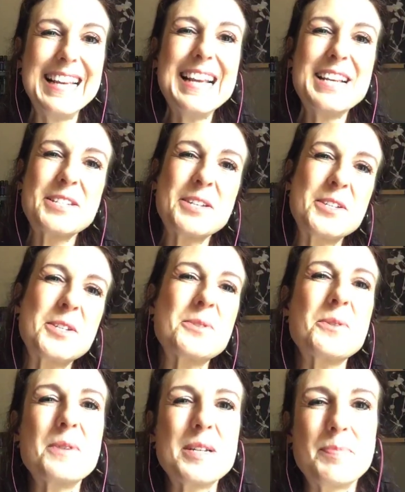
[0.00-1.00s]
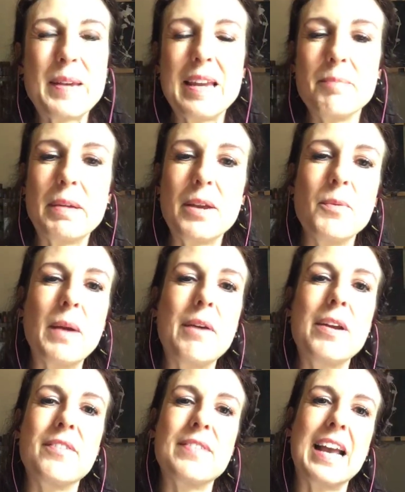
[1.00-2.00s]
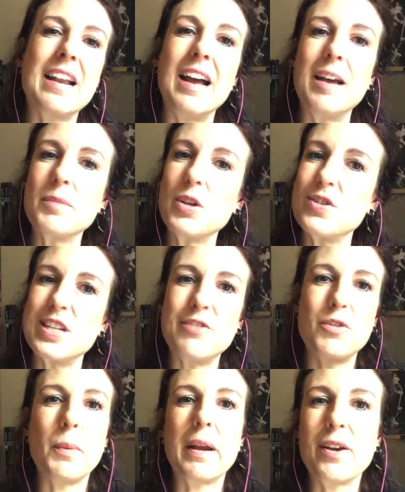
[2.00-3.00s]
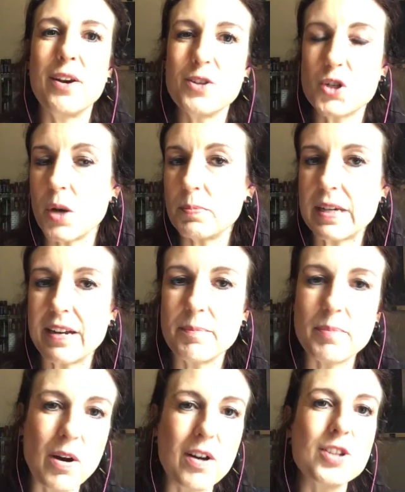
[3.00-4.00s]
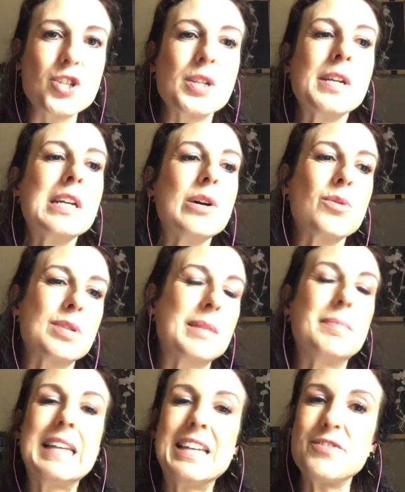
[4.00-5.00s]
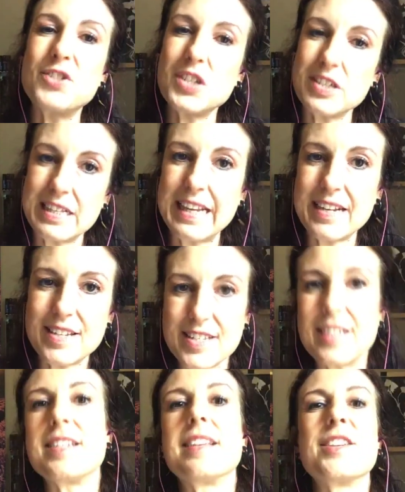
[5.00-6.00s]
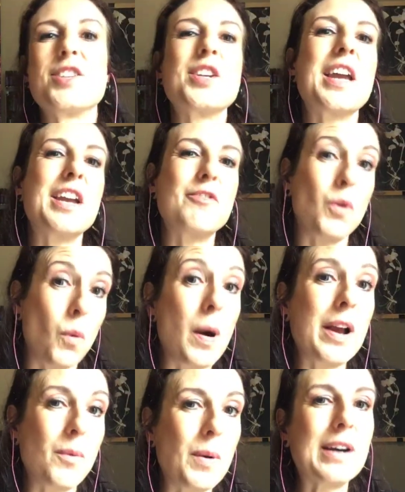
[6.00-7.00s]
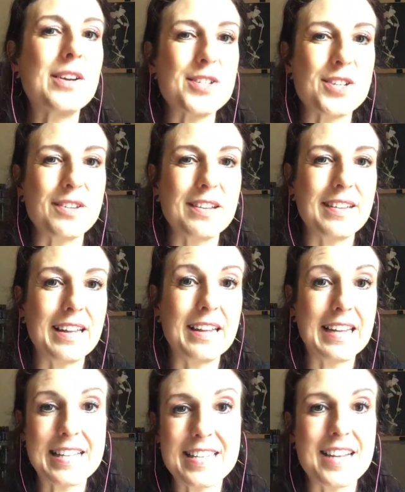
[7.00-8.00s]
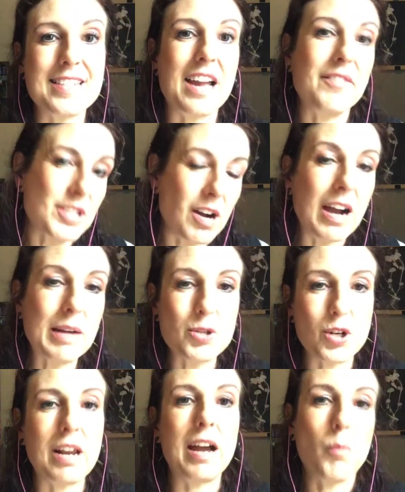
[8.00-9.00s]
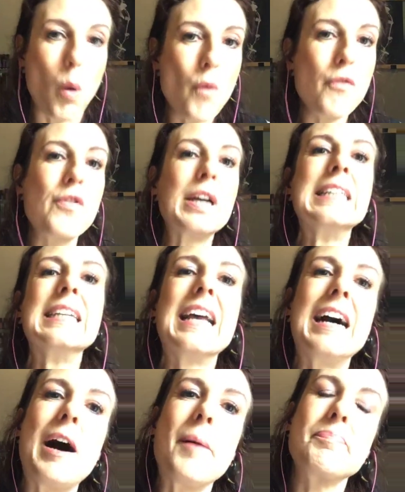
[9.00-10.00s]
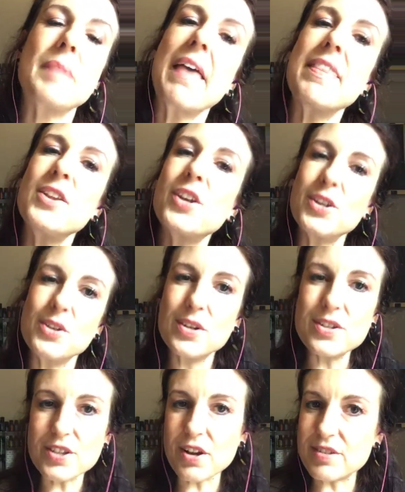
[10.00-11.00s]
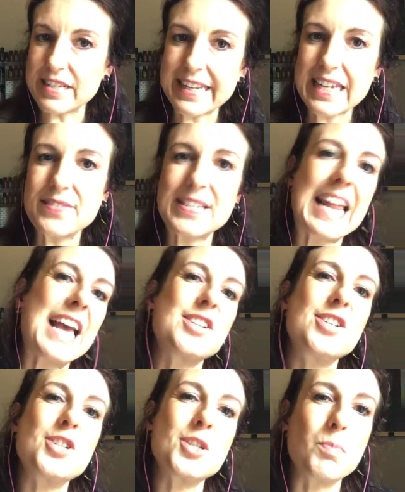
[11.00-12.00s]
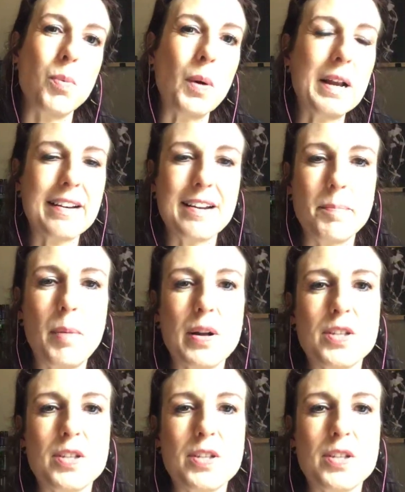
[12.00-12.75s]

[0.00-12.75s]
So just always be wary of that. Usually if you want to go and chop down a branch or some leaves, just let it sit in the shade for quite a while so that the insects have time to climb off. And then you can use those leaves and actually just boil it in a pot.